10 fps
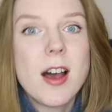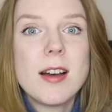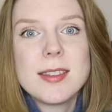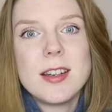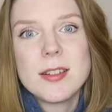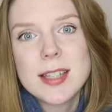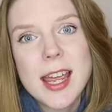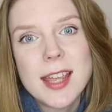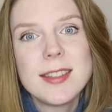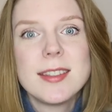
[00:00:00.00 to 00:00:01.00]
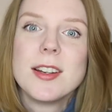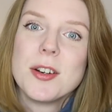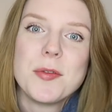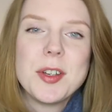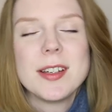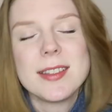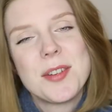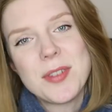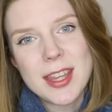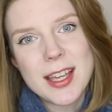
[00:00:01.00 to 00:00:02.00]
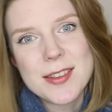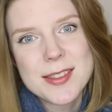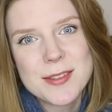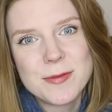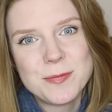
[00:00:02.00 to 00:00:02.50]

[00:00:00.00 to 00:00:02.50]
us and our taste and our figures and everything else.